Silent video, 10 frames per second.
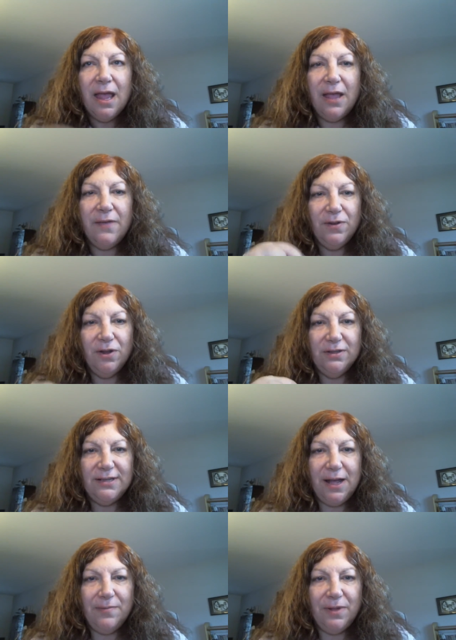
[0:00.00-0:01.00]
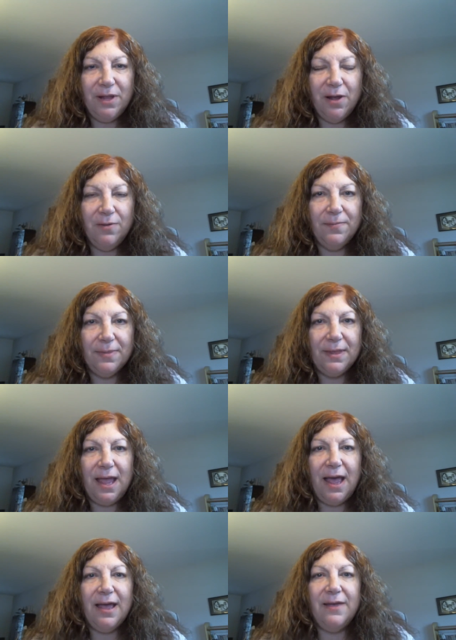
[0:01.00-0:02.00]
If you look down below,
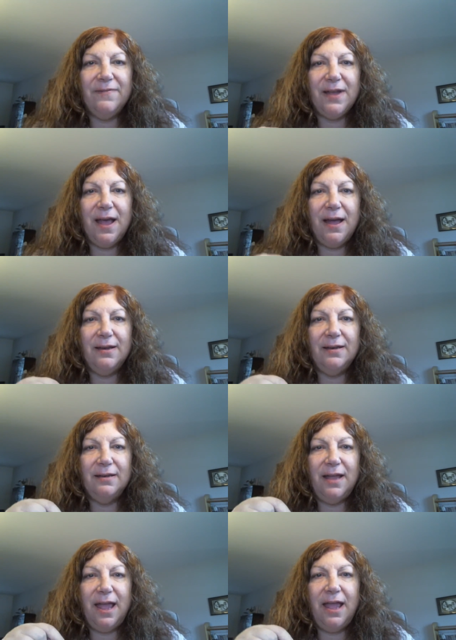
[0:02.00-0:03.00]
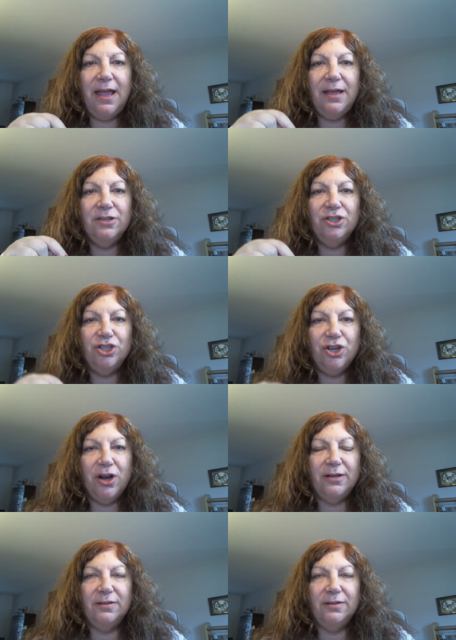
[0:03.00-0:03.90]
I've got a chart.